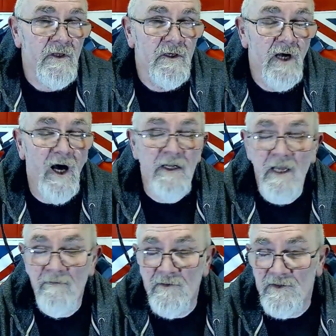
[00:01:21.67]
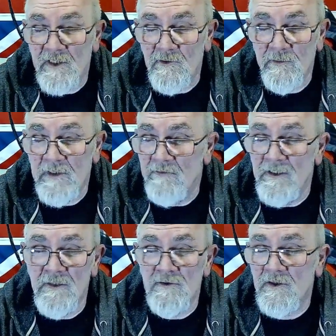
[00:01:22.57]
And every single bit of
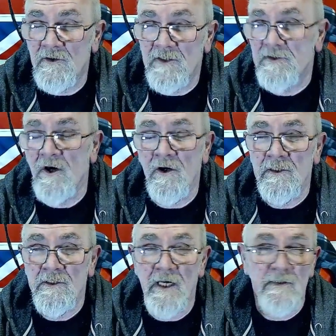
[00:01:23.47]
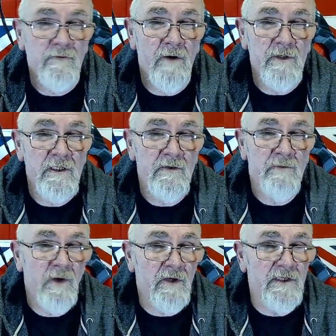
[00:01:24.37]
it looks like it's gone in their grubby little
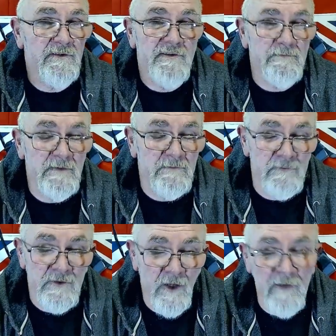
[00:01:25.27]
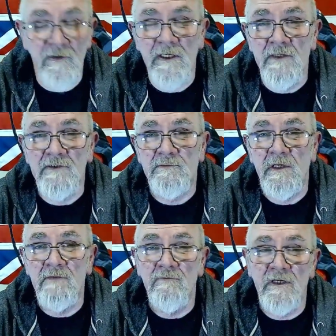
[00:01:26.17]
pockets. None of it has
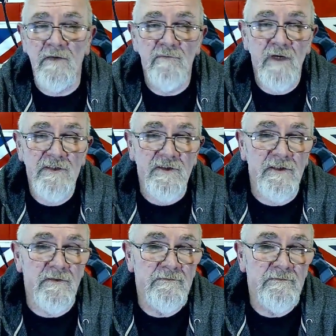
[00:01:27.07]
been reinvested.